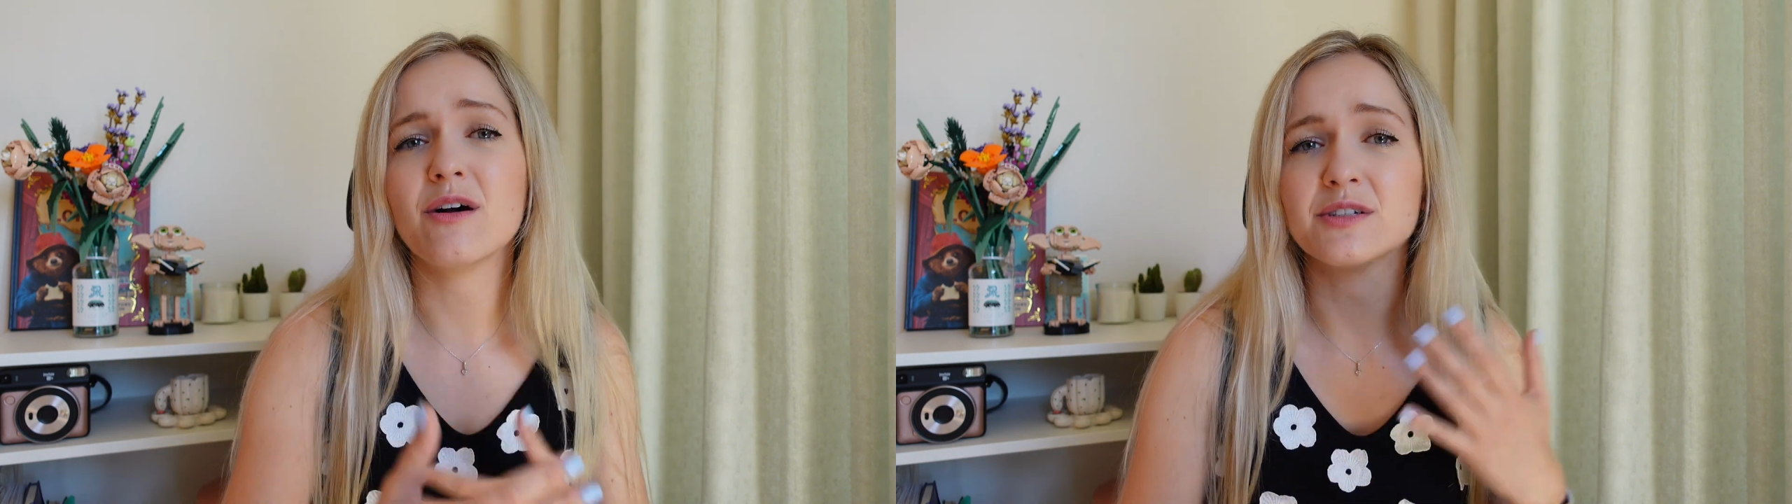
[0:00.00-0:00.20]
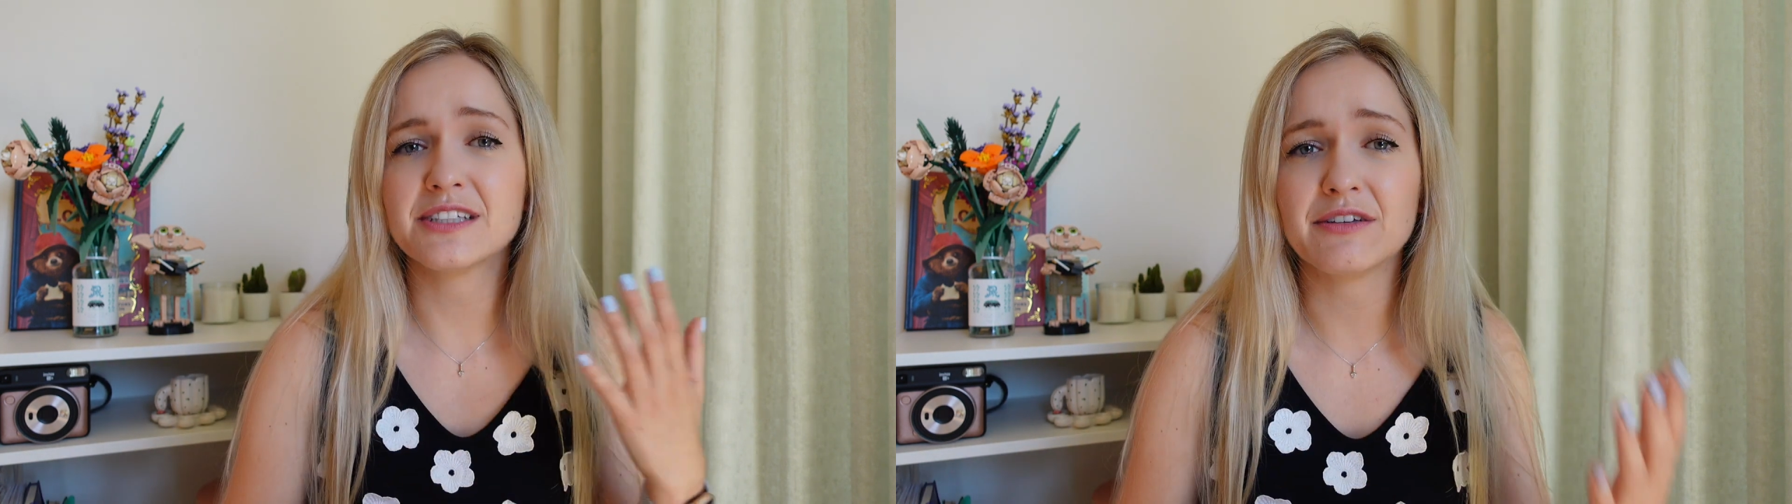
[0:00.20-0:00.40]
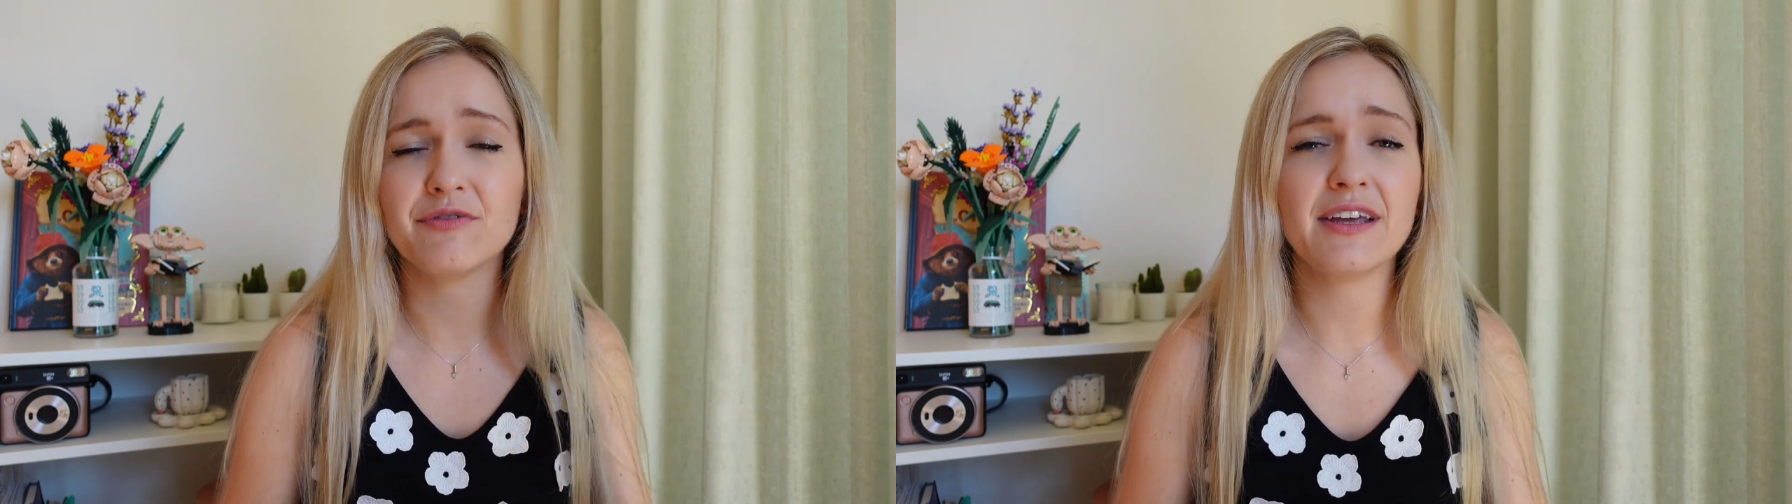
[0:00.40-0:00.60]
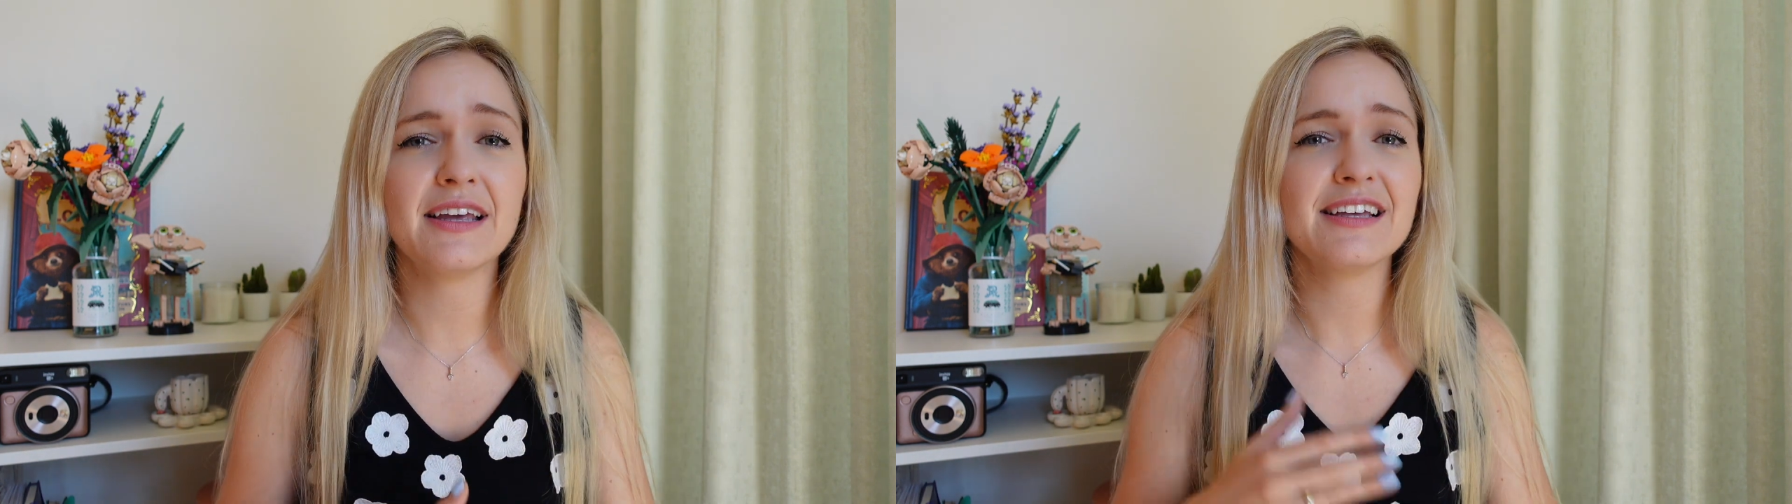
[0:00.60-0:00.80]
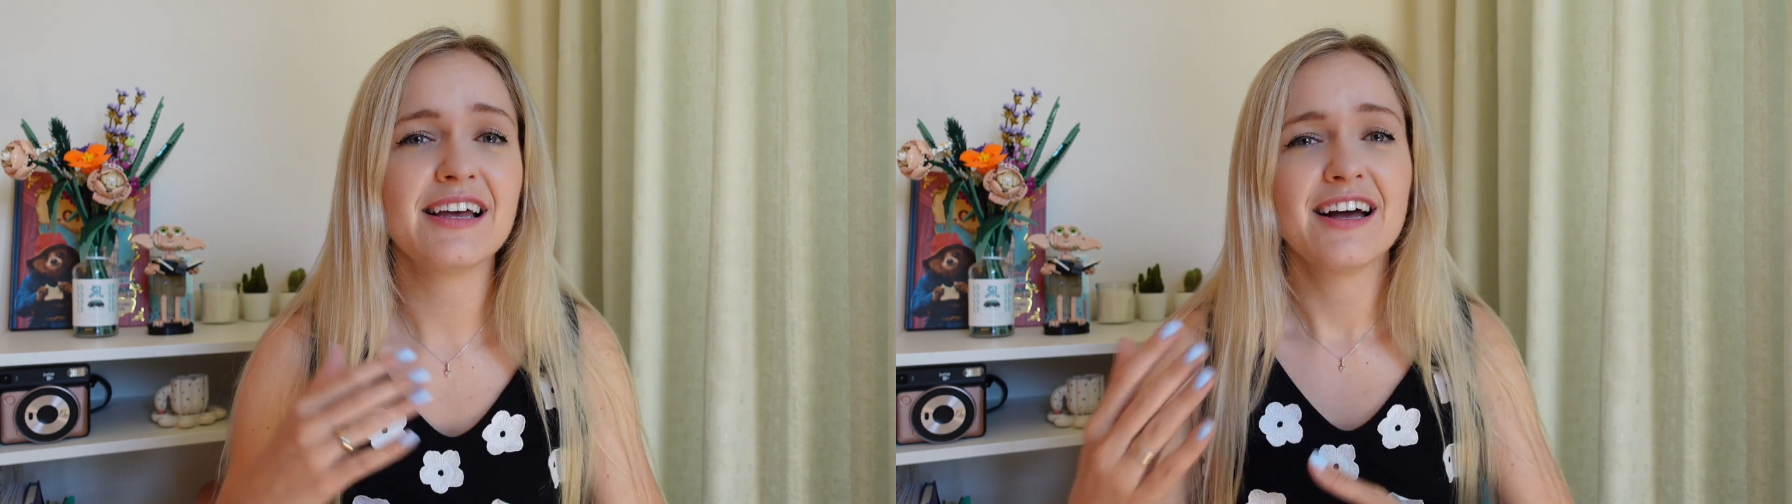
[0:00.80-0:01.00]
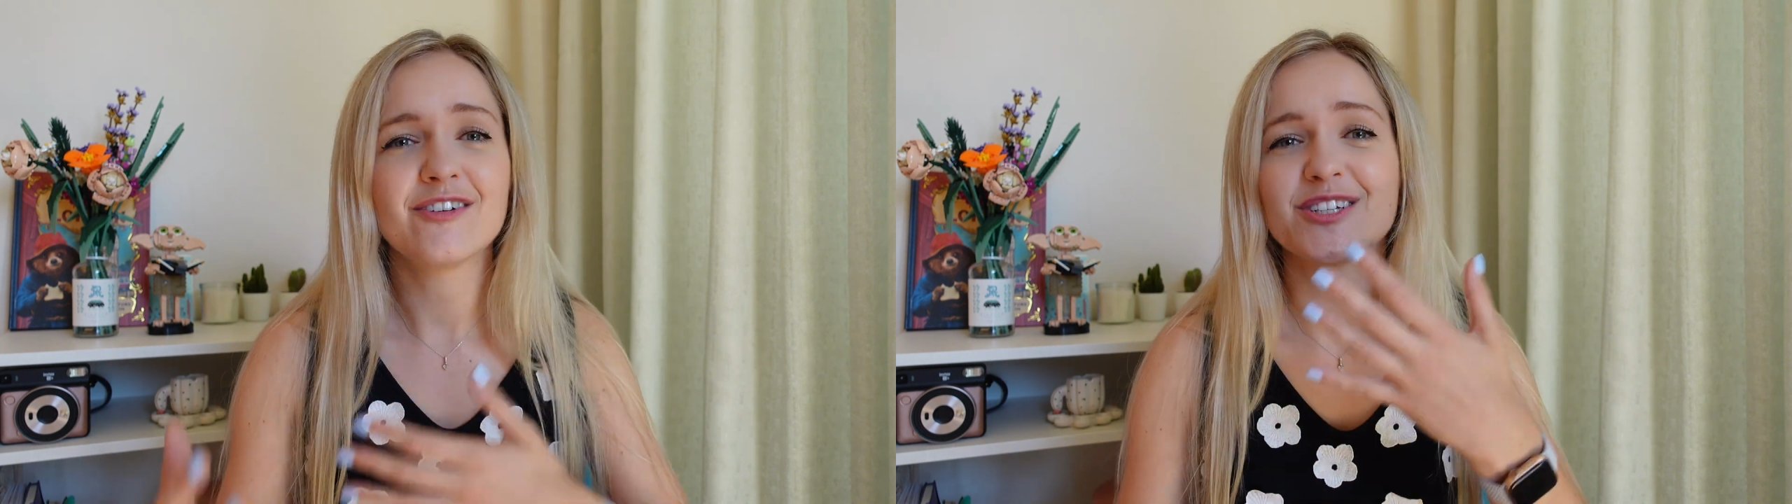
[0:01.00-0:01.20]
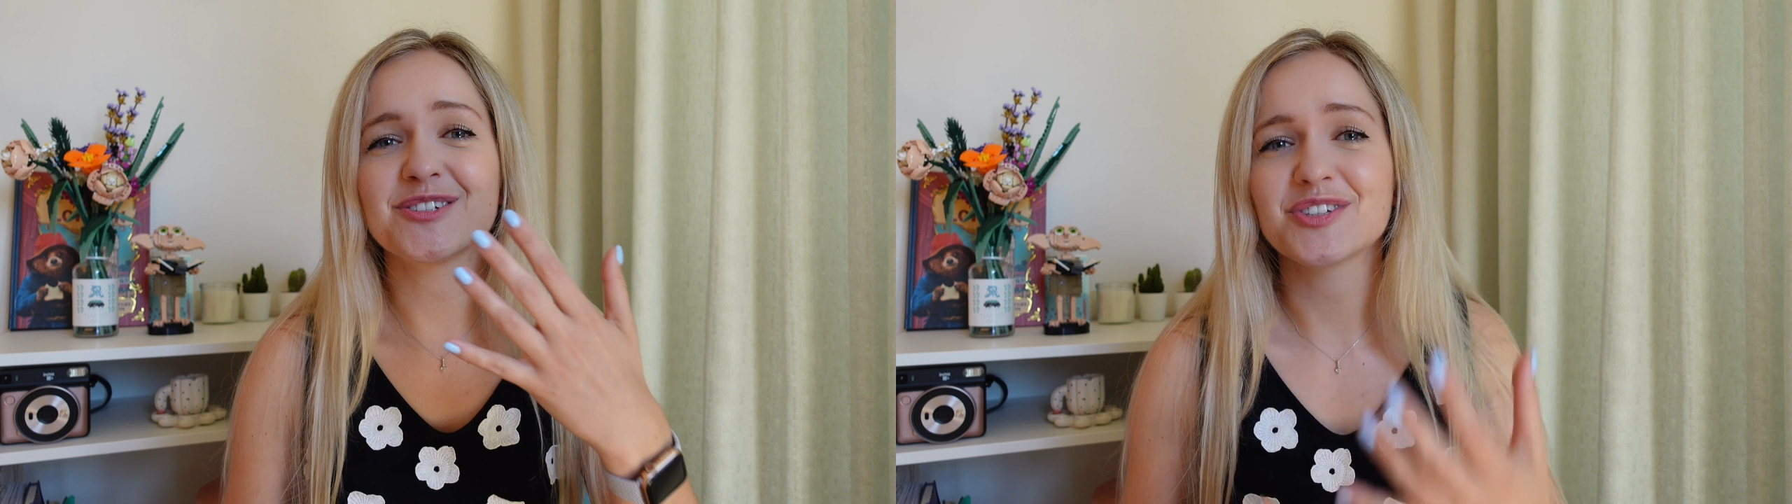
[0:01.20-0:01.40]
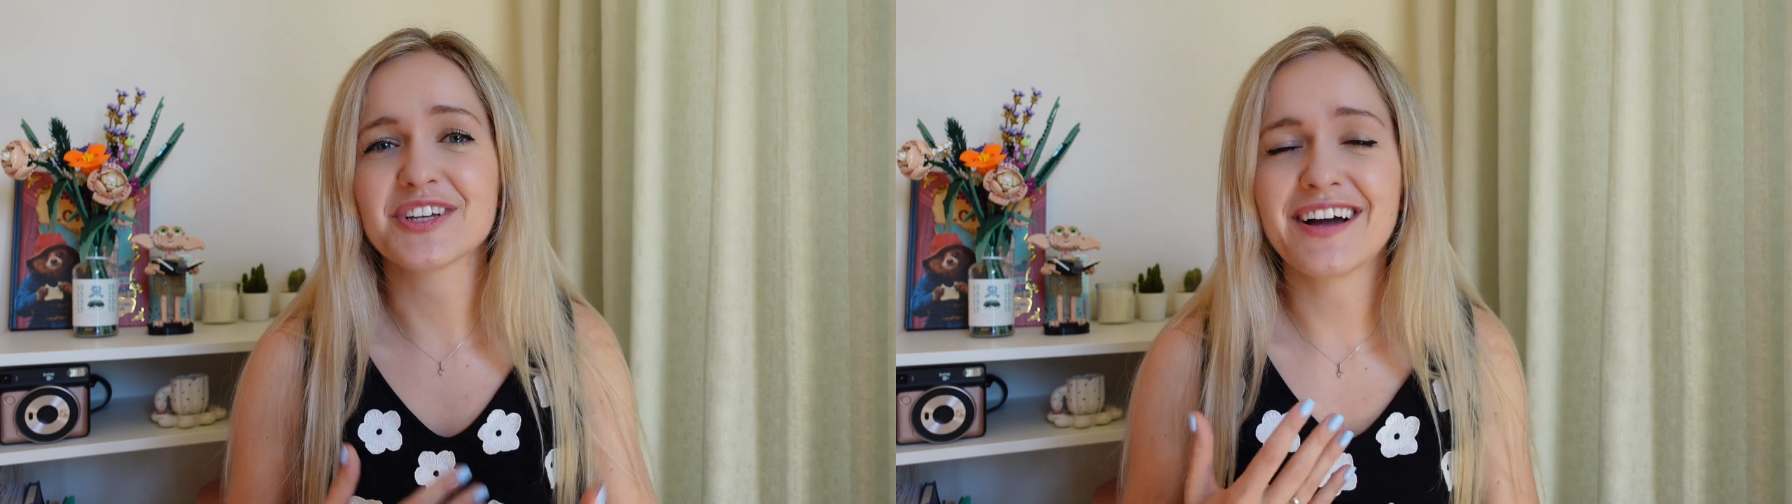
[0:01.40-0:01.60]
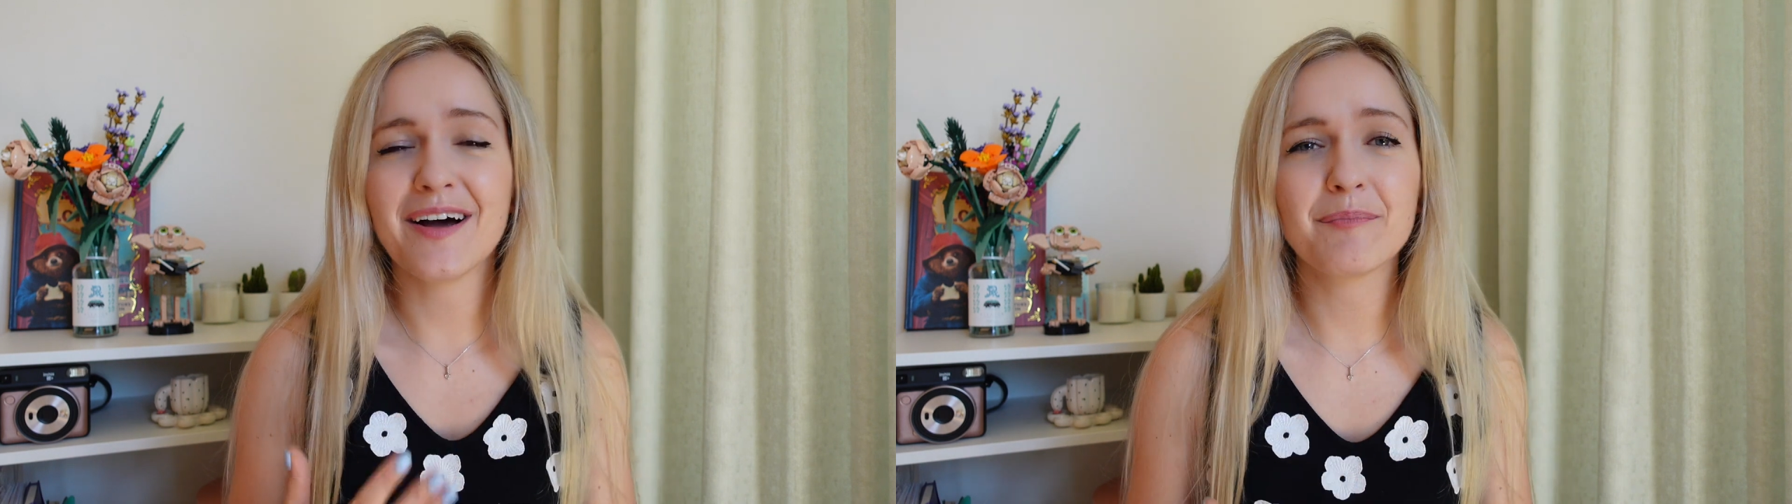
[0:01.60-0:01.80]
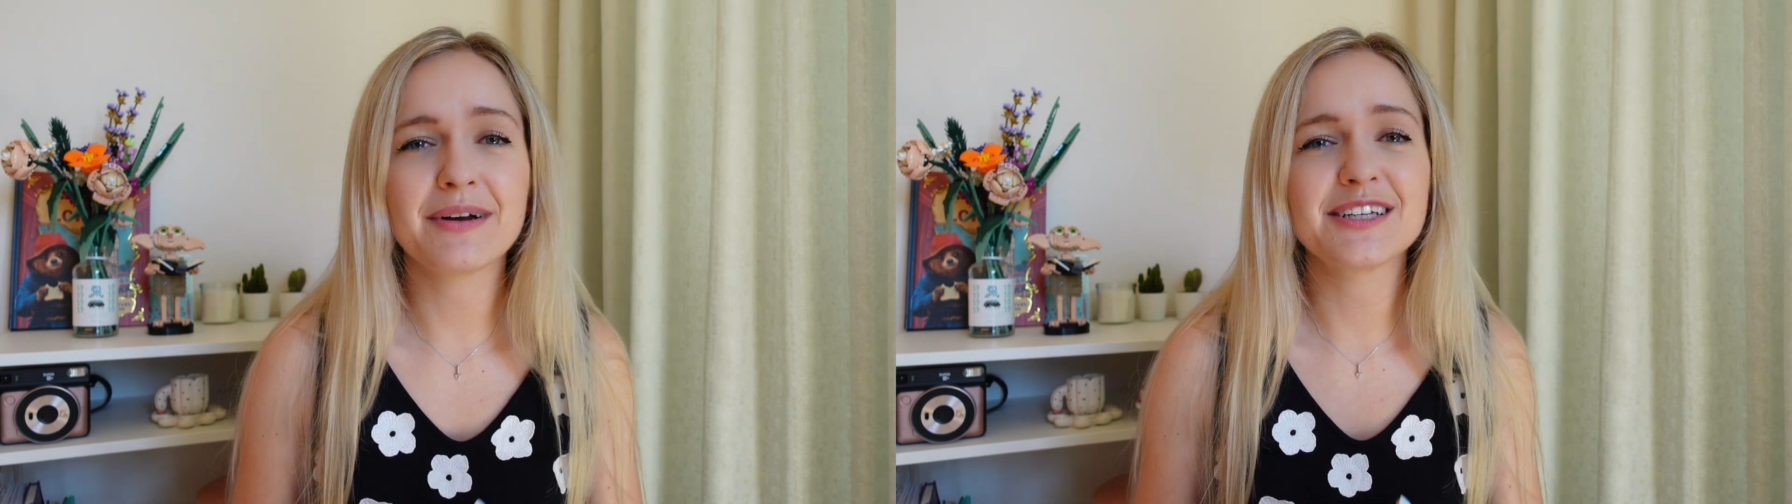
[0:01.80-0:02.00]
or CV, research the
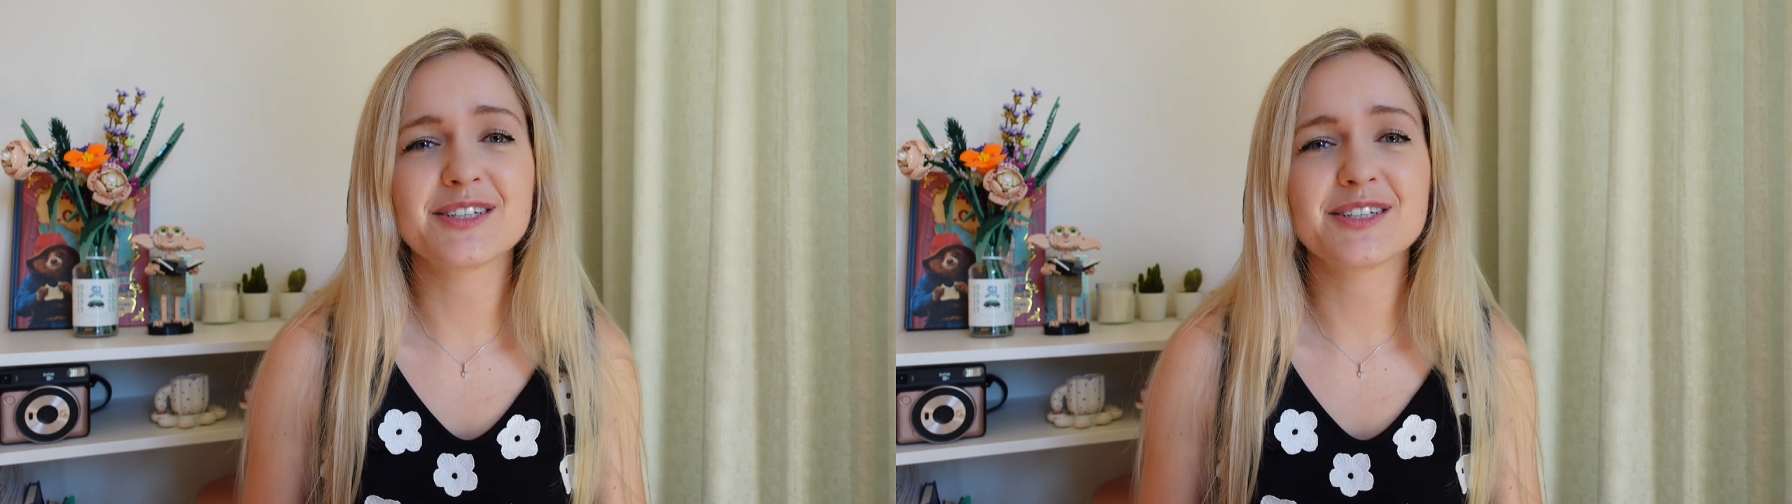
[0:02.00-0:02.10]
company.